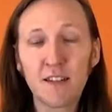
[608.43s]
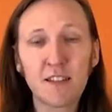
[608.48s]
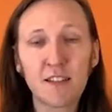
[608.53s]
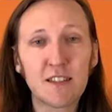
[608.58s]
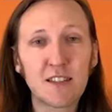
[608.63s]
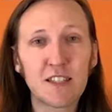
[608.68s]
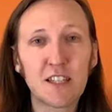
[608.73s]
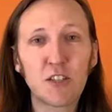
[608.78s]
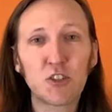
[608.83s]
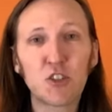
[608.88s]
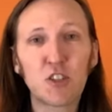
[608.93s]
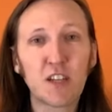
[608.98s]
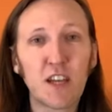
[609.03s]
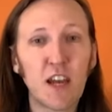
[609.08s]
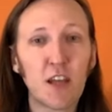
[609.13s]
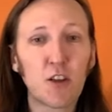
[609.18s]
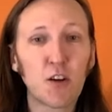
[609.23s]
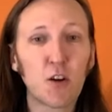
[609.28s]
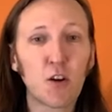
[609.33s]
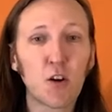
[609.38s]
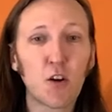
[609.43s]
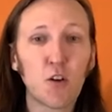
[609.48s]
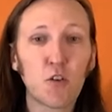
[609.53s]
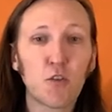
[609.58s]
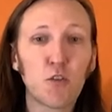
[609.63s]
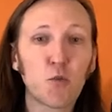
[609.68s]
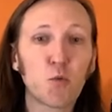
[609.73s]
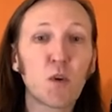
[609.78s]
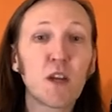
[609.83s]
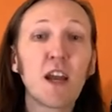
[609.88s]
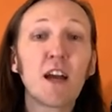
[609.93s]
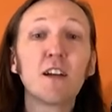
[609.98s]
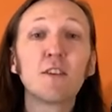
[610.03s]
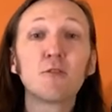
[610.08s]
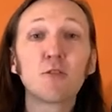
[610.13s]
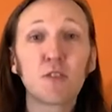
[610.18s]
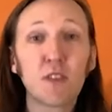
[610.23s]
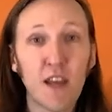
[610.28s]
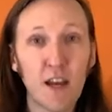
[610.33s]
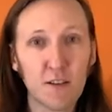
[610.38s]
It stitched together
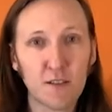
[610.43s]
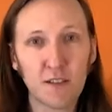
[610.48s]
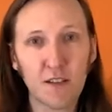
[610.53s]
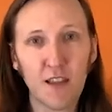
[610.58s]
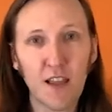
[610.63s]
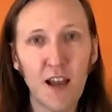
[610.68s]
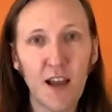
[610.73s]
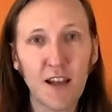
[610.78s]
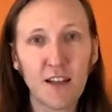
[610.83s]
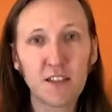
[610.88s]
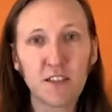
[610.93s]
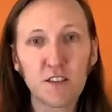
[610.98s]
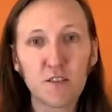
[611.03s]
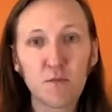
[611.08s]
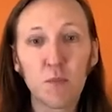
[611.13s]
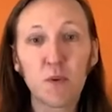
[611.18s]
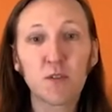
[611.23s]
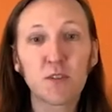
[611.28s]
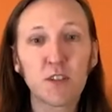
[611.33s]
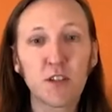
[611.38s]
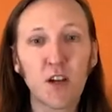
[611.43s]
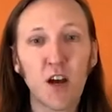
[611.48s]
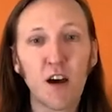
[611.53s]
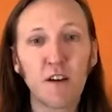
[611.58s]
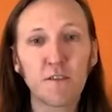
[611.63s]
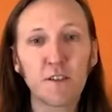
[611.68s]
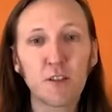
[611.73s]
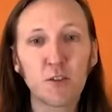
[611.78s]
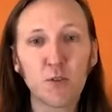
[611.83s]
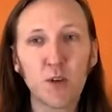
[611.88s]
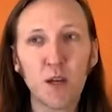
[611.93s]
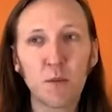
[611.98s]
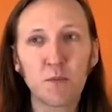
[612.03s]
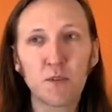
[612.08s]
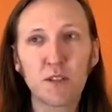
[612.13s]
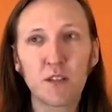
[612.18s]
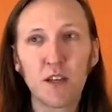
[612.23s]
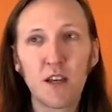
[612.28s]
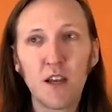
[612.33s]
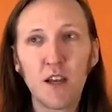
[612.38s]
300,000 lines of mostly
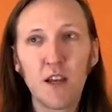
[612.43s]
CoffeeScript.